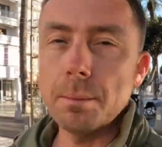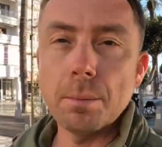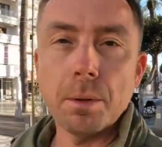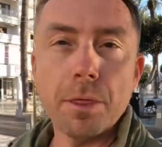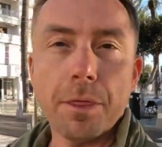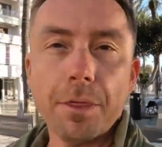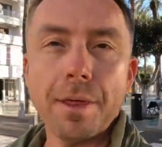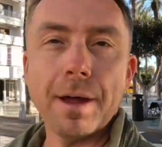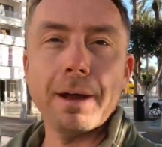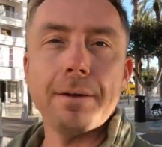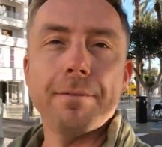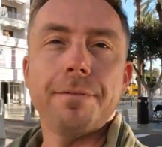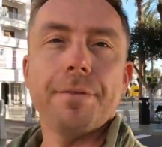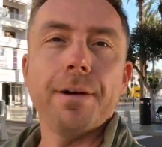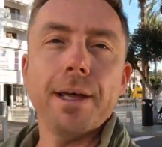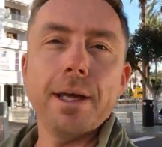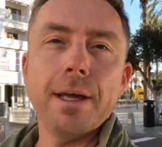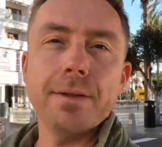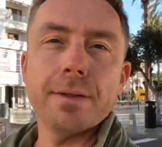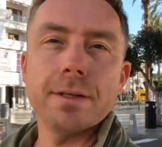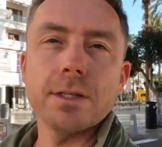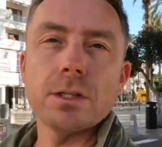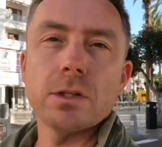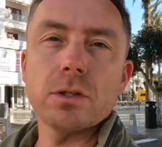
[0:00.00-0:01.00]
But
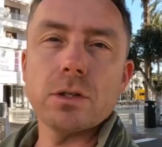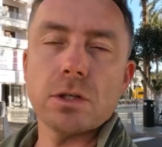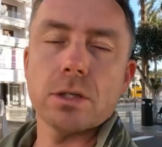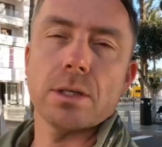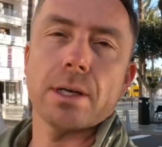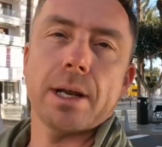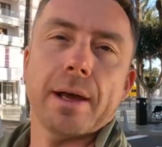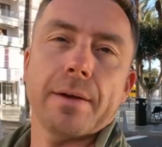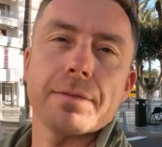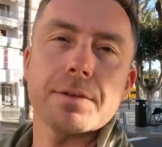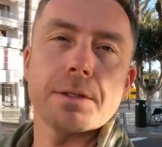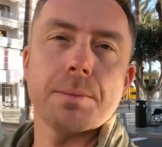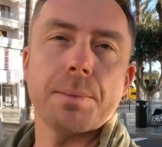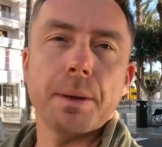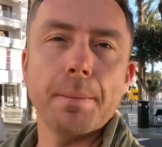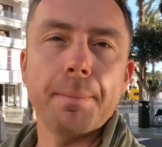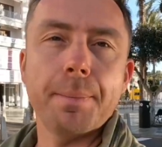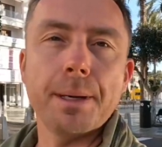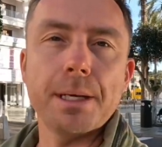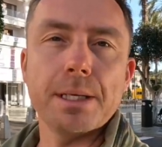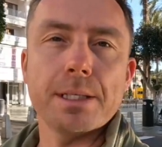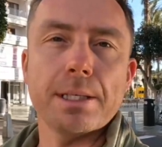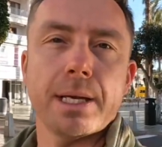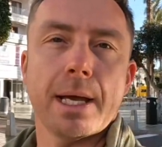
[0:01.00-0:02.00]
thankfully, this doesn't have to be a
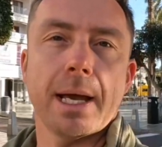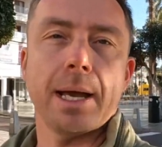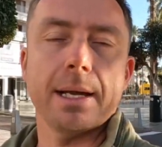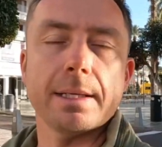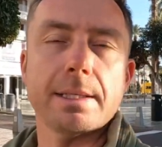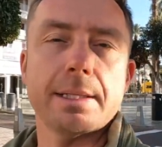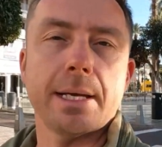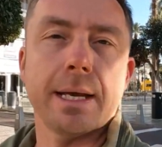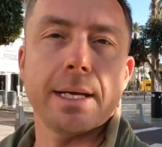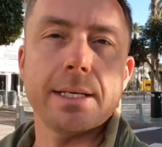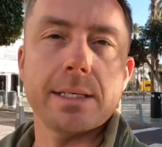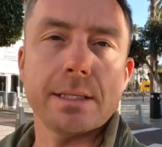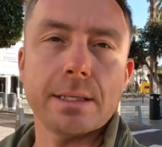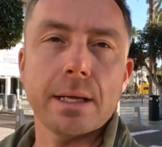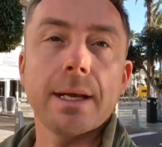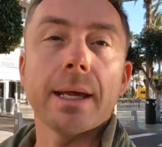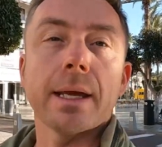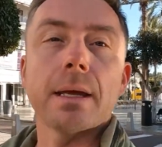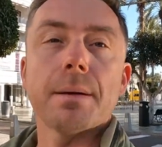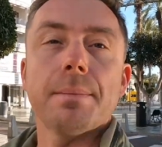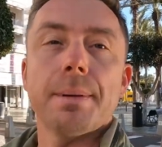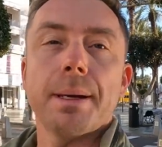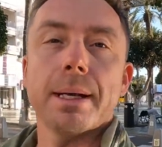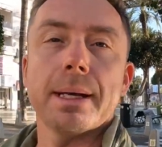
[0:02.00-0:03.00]
PCR test, and
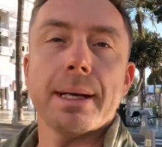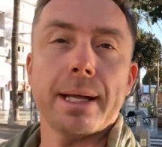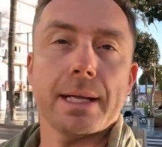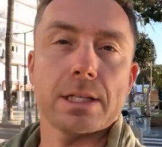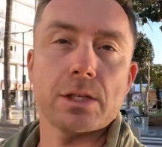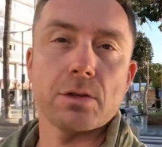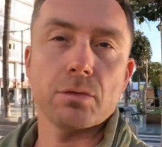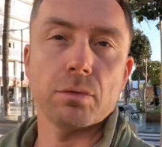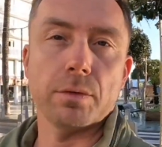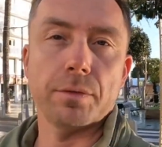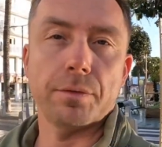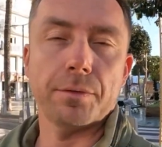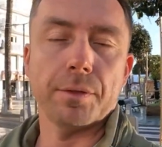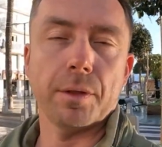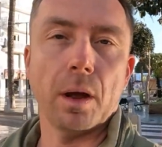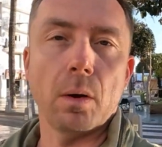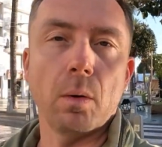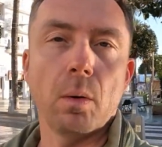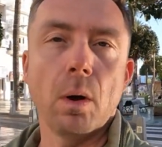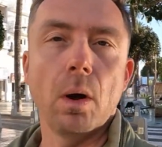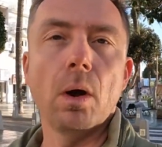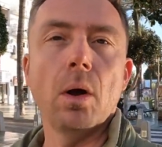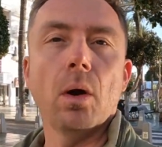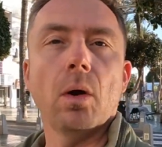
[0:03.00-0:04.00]
it can be a lateral
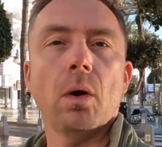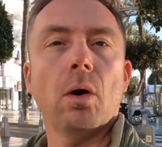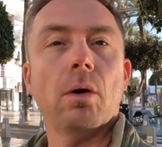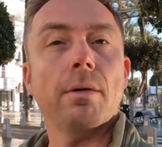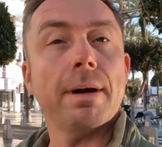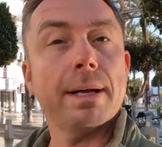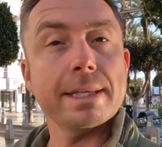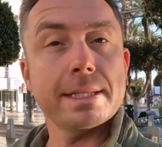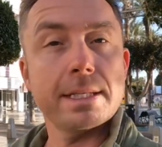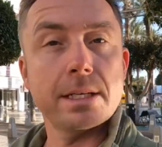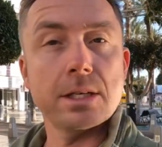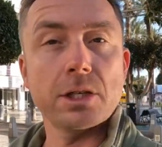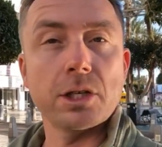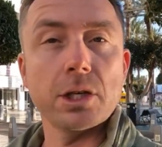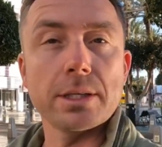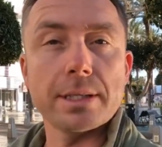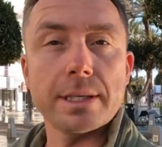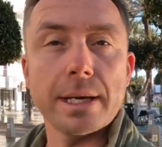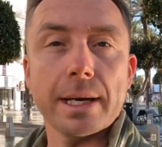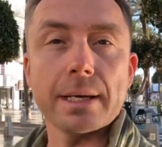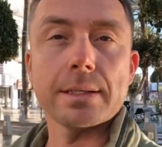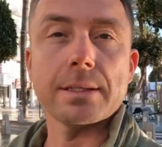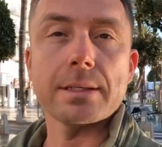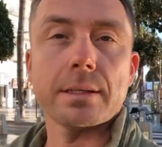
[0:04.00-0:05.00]
flow or antigen
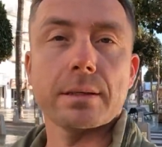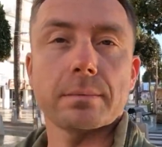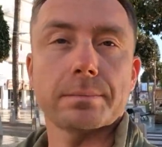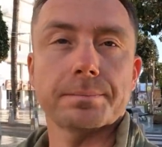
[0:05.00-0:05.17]
test.